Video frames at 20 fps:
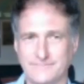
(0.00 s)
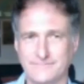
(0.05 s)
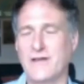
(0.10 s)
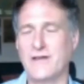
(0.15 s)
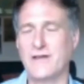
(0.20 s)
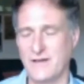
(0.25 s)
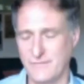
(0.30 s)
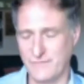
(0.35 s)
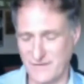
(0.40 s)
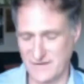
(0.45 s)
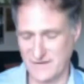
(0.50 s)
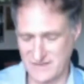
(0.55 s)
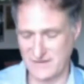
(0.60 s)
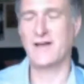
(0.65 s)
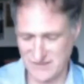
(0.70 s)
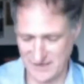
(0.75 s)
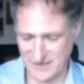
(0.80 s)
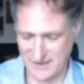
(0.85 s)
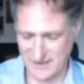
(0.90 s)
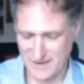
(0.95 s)
Okay,
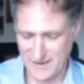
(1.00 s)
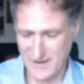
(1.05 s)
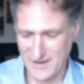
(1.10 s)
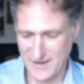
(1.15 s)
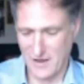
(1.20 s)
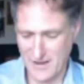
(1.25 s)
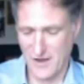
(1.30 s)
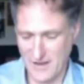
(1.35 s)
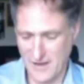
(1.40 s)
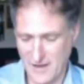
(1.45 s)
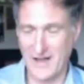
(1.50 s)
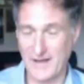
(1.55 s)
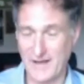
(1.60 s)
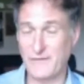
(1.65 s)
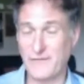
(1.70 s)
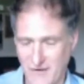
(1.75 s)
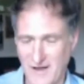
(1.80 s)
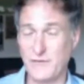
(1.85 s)
fantastic. All right,